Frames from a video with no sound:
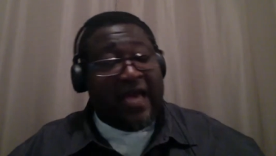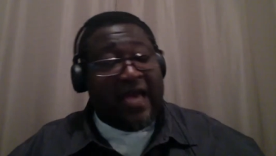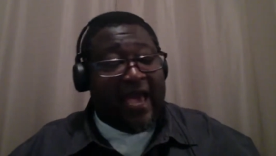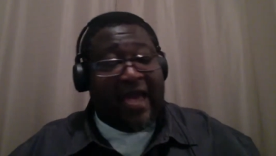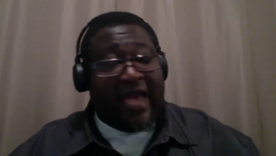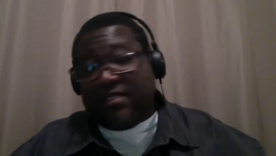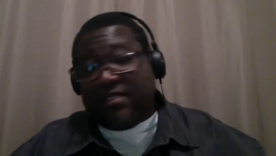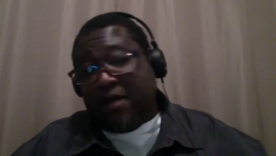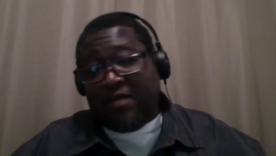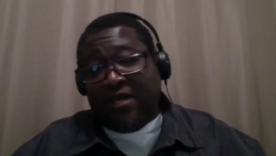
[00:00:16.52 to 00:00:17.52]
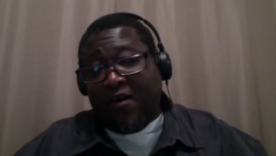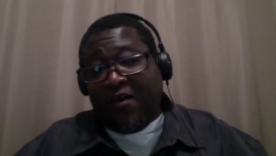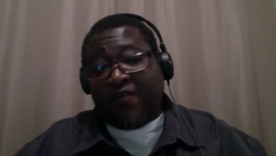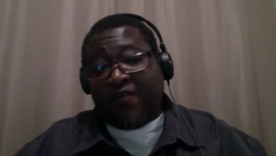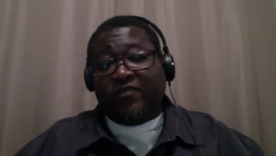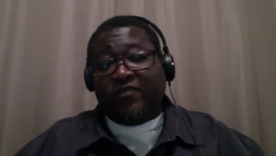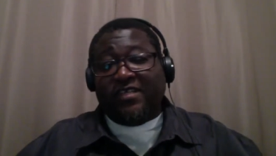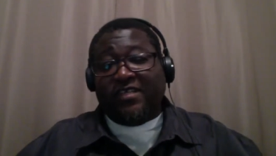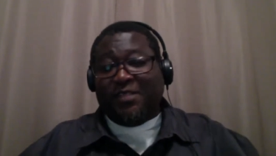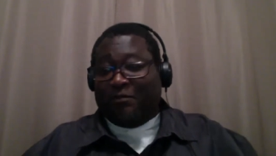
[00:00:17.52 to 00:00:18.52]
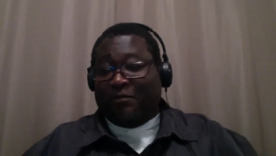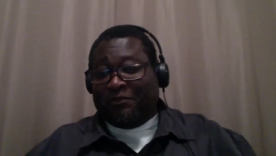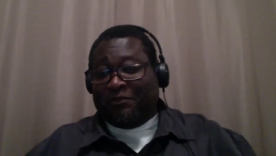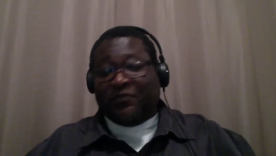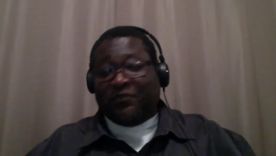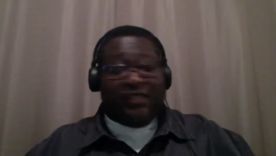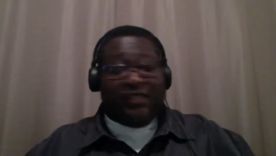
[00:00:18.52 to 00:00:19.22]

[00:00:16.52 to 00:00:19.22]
And to oh. top that off, she's like, mm,